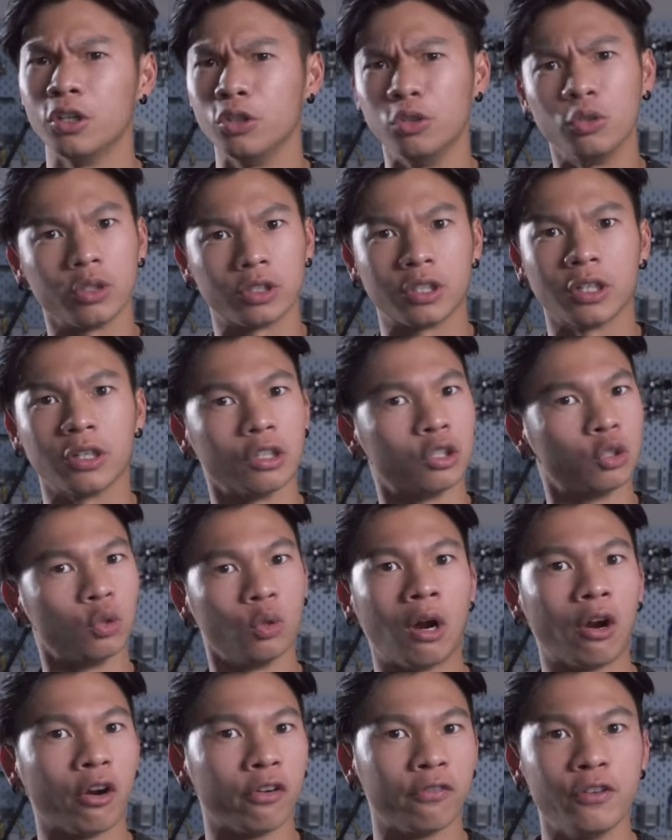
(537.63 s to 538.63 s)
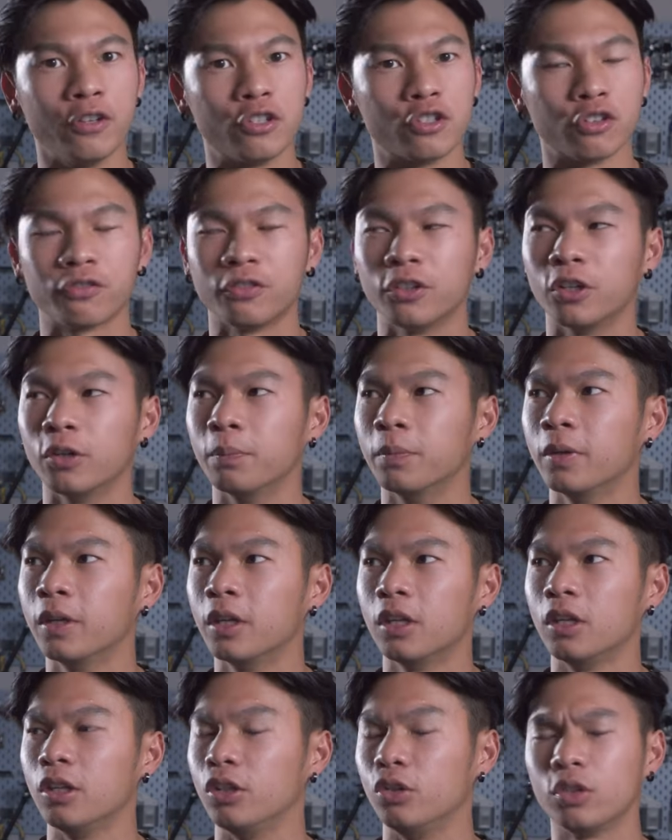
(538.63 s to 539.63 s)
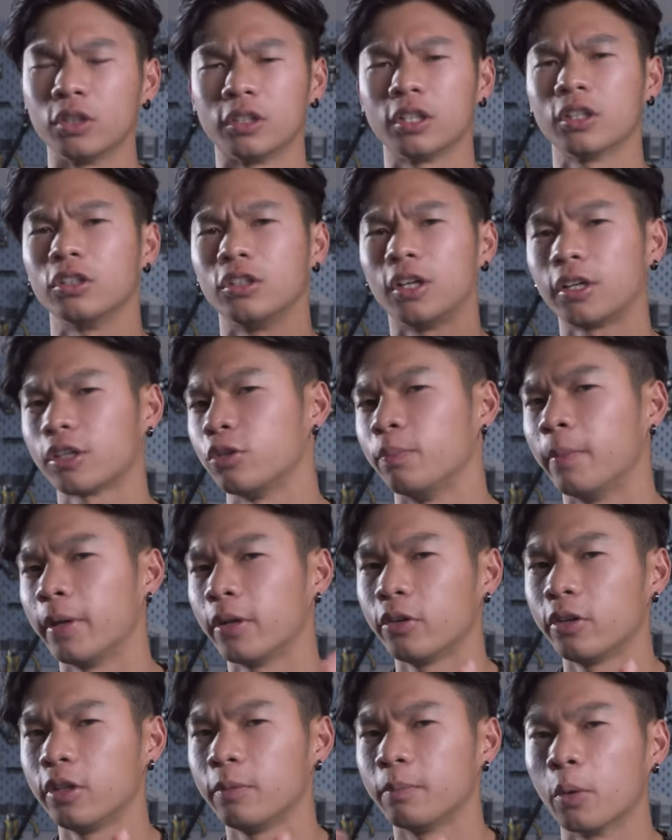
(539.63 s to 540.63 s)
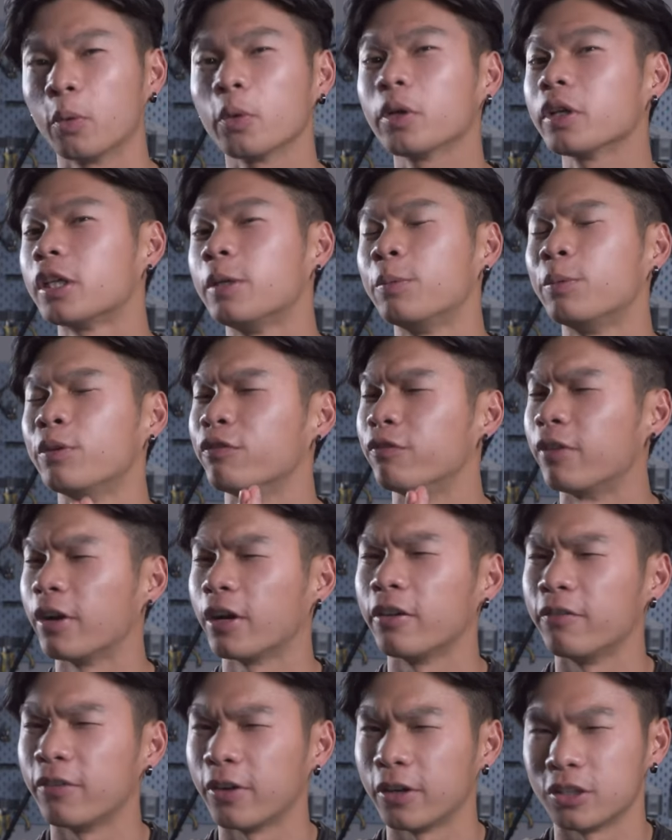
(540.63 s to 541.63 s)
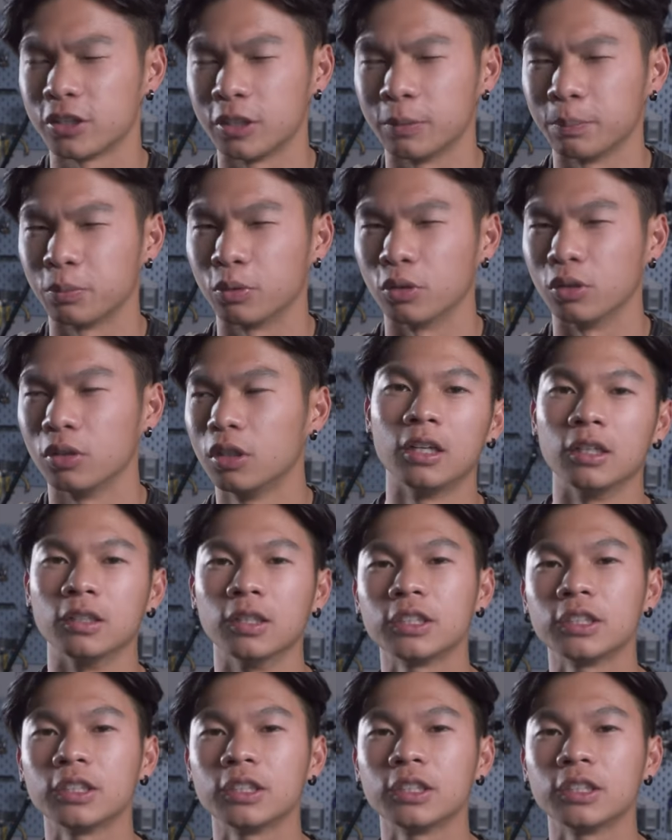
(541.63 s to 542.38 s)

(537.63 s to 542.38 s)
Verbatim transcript: You could tell a two hour feature film, you could tell a documentary, but we're gonna keep it very, very simple.